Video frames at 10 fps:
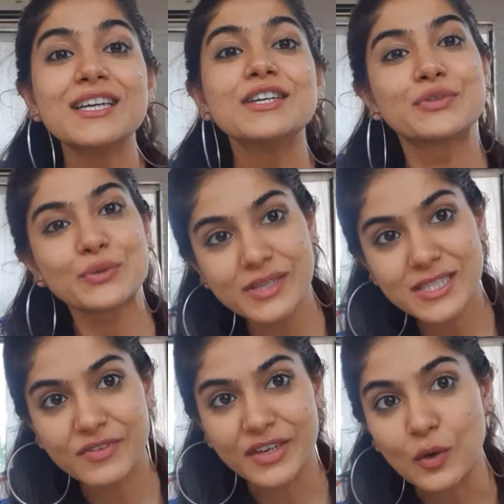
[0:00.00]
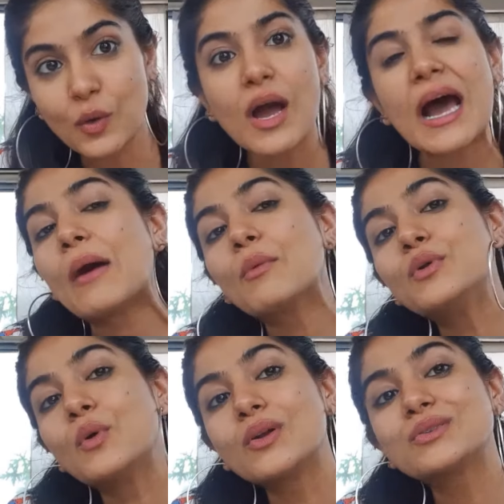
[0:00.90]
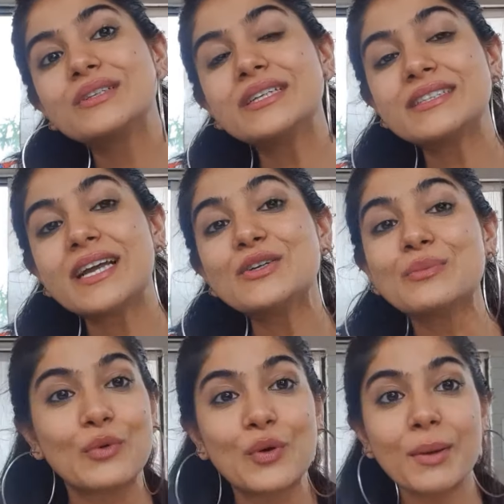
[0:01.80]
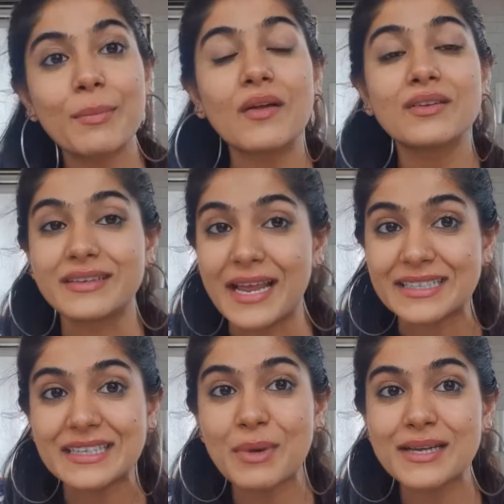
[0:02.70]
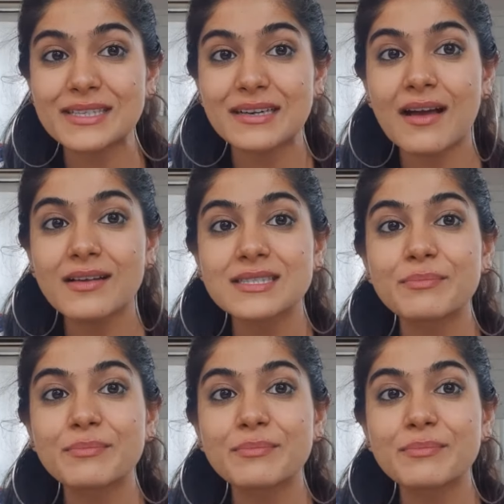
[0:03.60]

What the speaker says: Through this video, I would not only tell you more about directing masterclass,